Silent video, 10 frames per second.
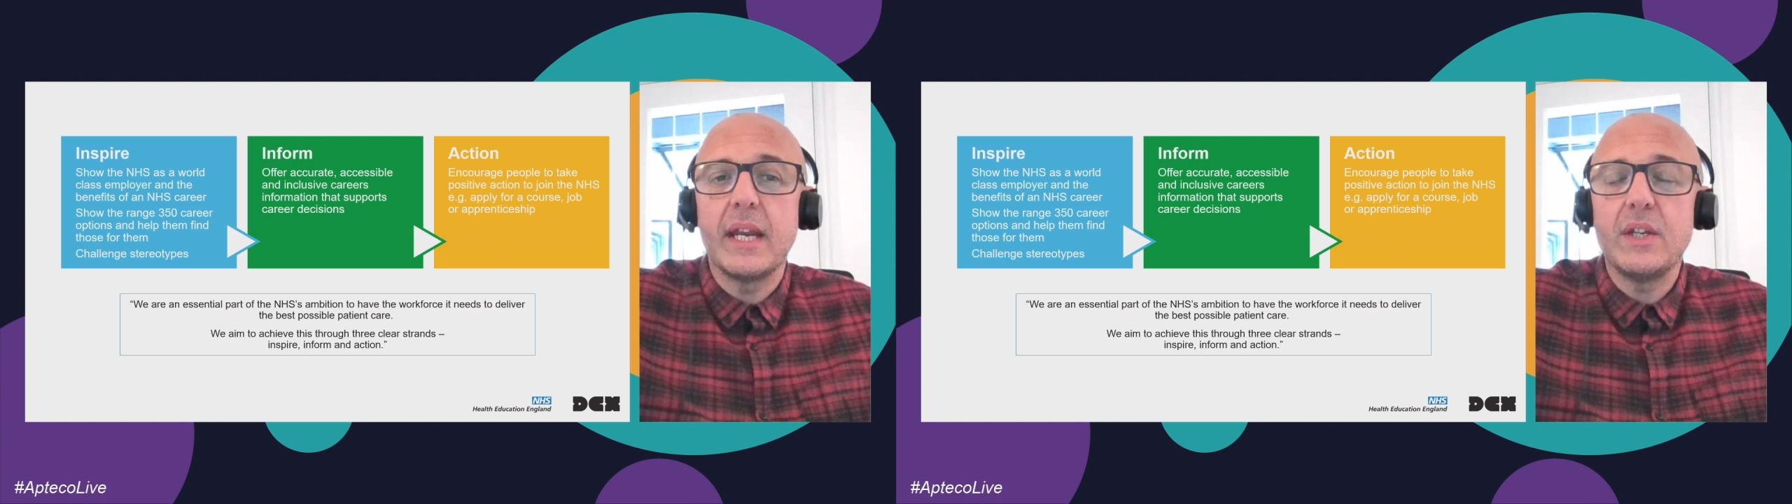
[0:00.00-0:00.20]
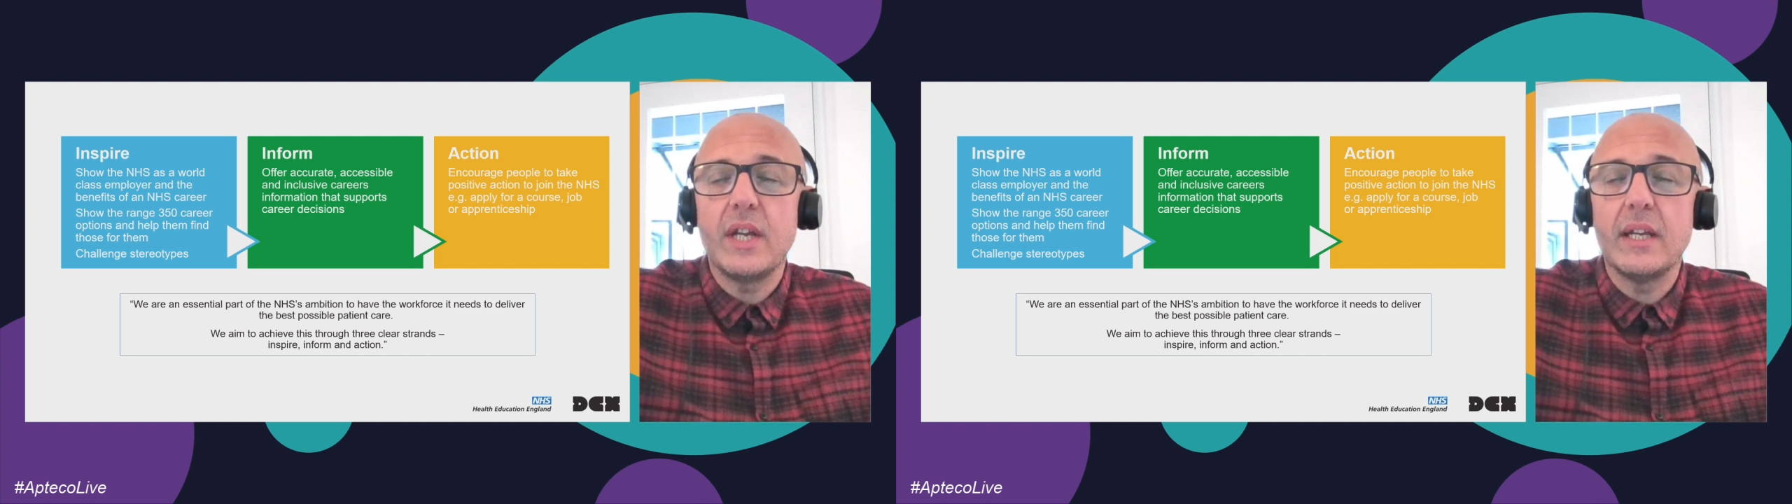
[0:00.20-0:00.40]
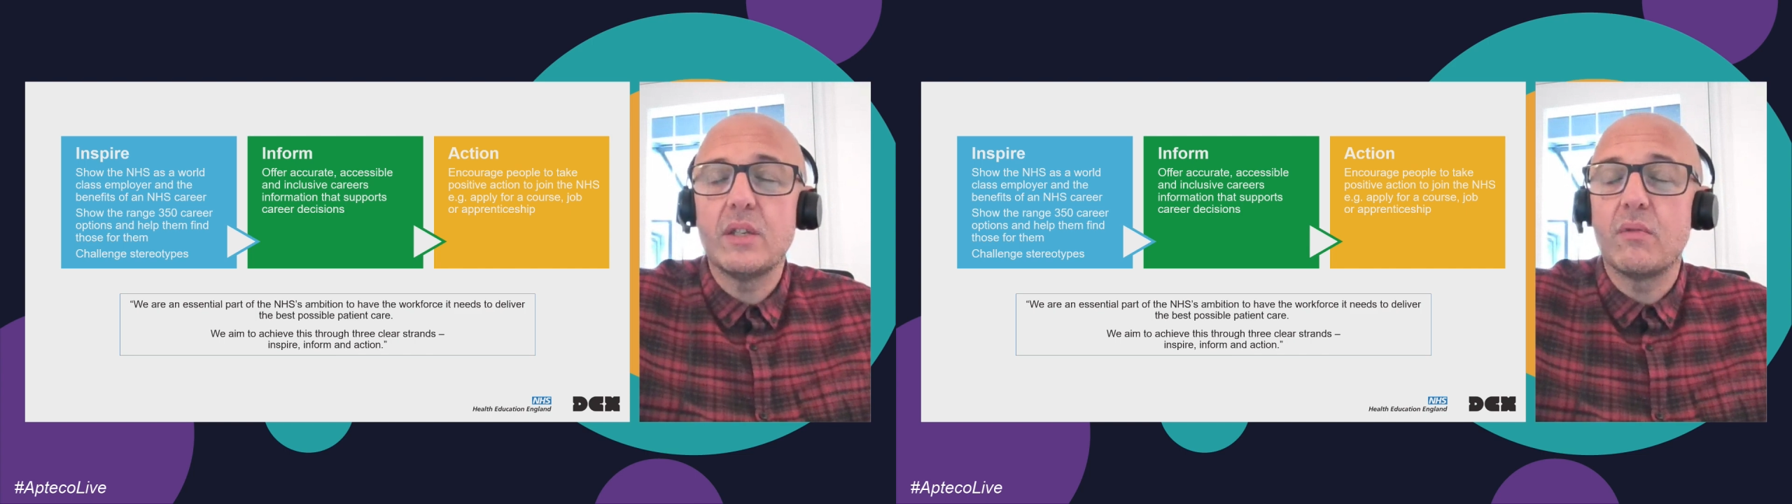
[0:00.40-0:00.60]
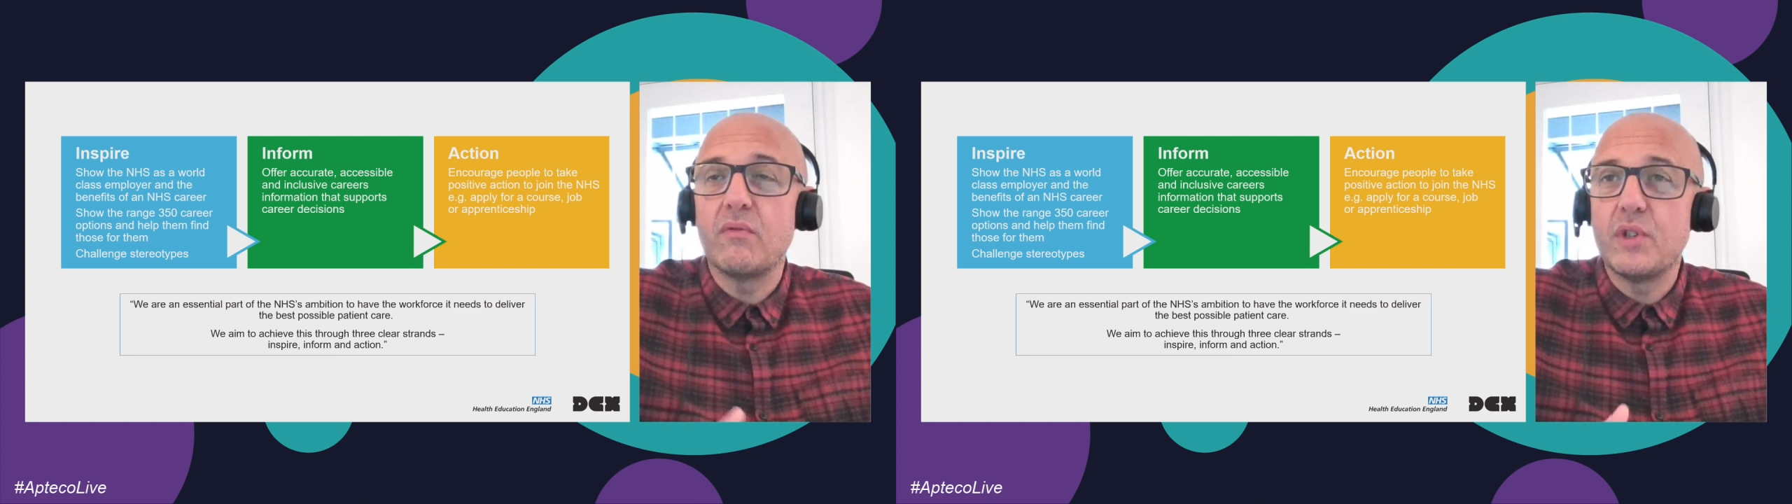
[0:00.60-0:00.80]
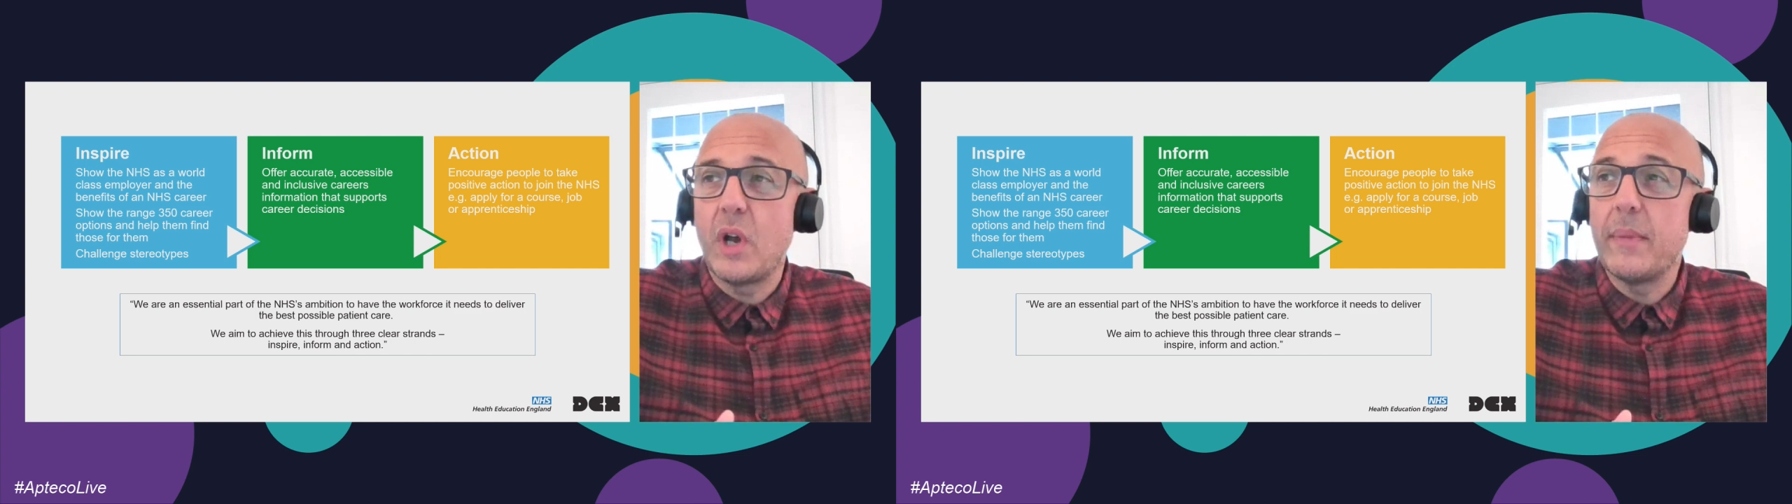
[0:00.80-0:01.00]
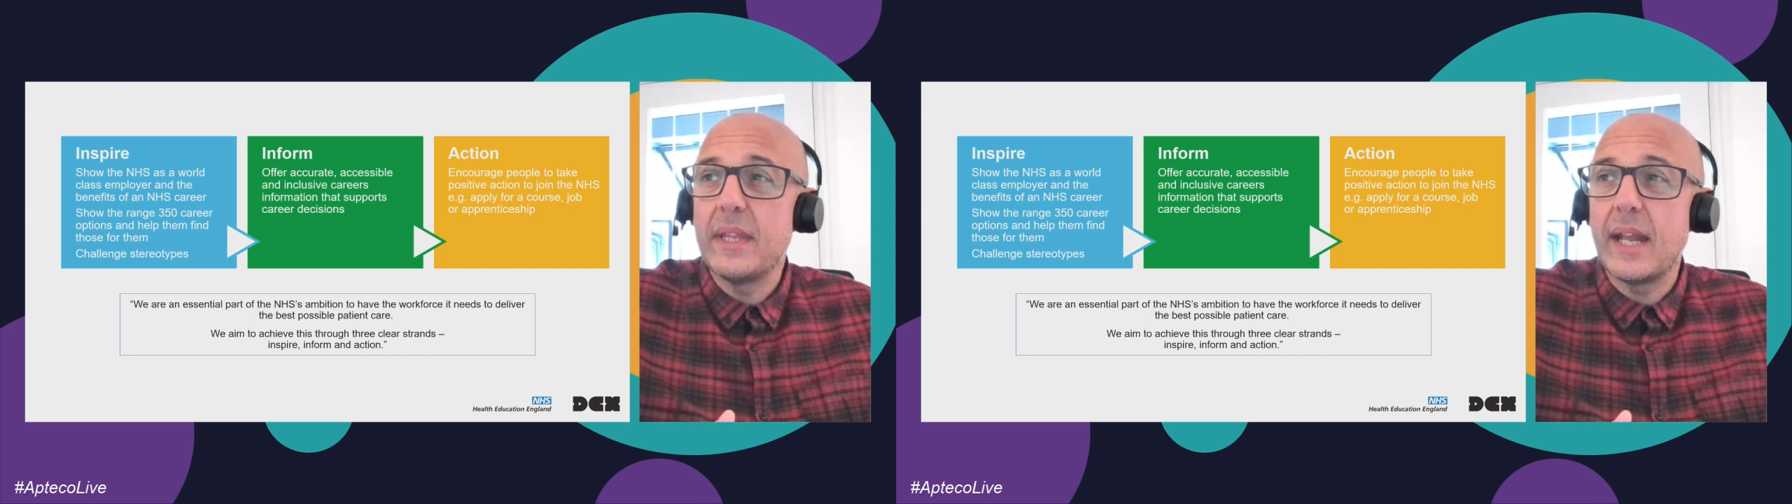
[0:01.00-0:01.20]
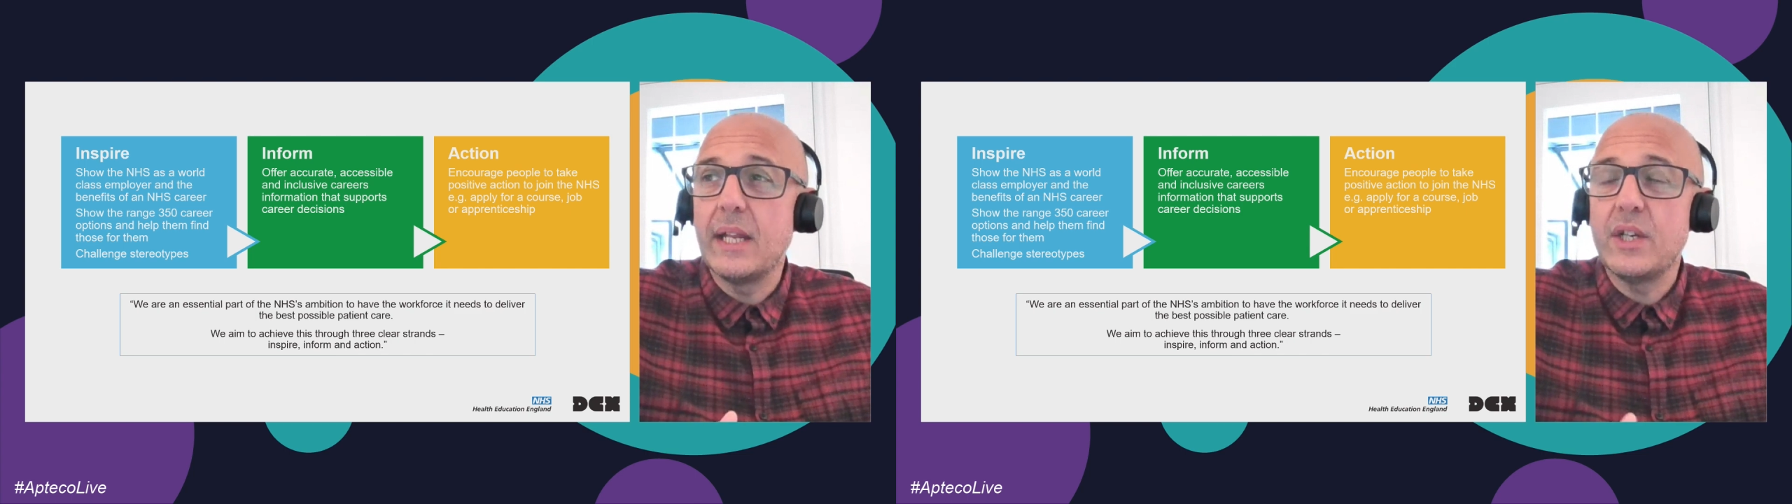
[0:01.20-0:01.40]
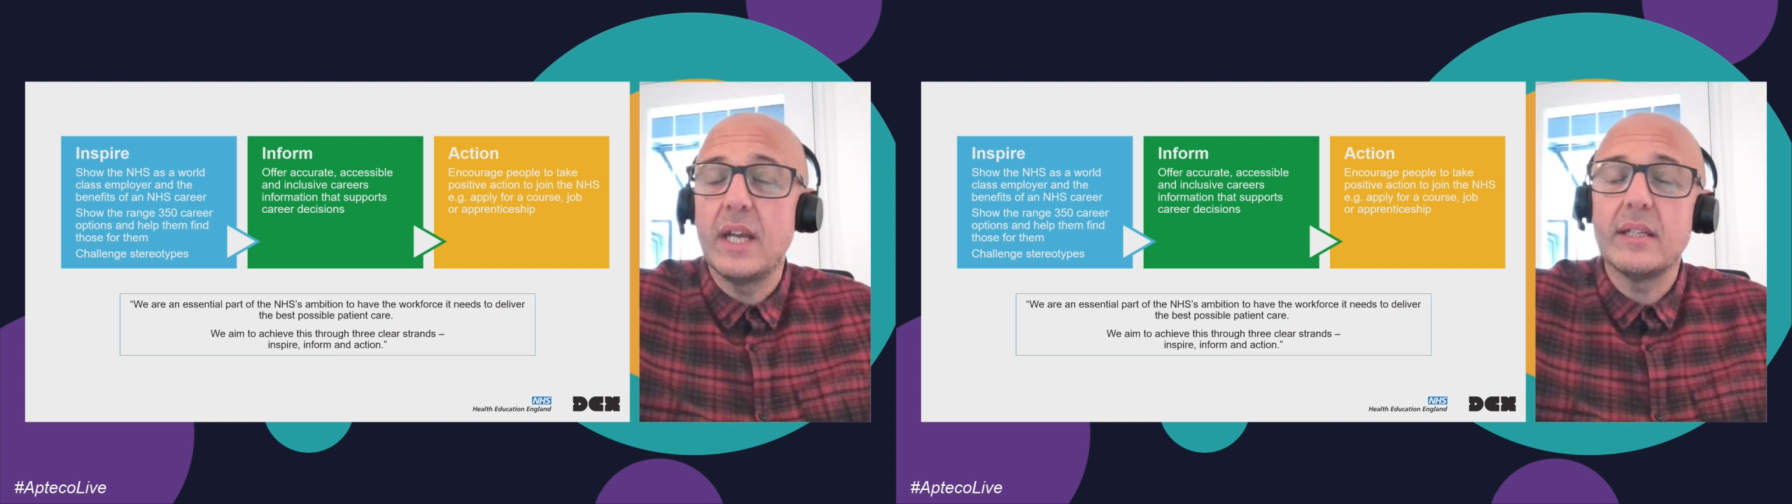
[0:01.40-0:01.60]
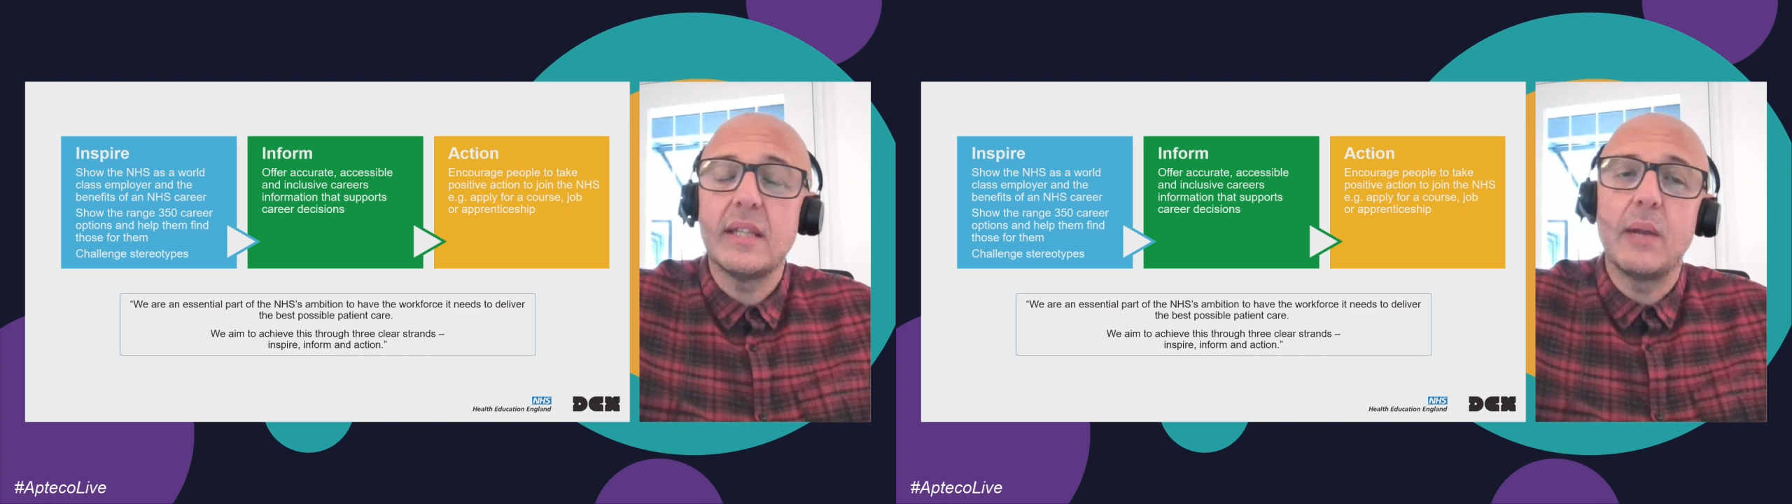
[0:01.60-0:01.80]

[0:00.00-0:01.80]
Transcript: NHS or a job in the NHS,